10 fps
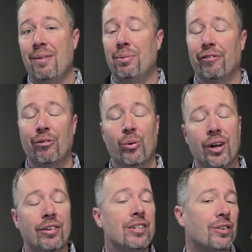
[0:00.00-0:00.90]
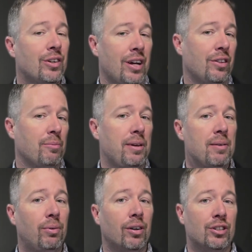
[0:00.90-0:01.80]
But for one reason or another,
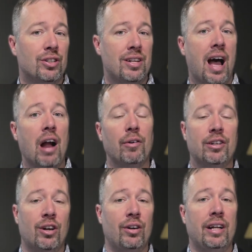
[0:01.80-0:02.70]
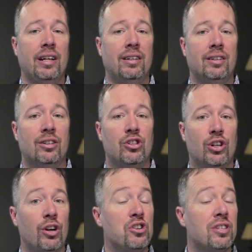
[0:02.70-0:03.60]
people are just not returning to
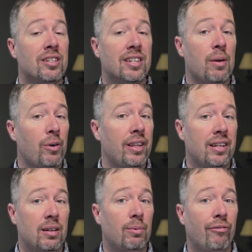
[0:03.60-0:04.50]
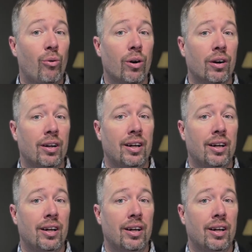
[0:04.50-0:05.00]
church the same way they did before.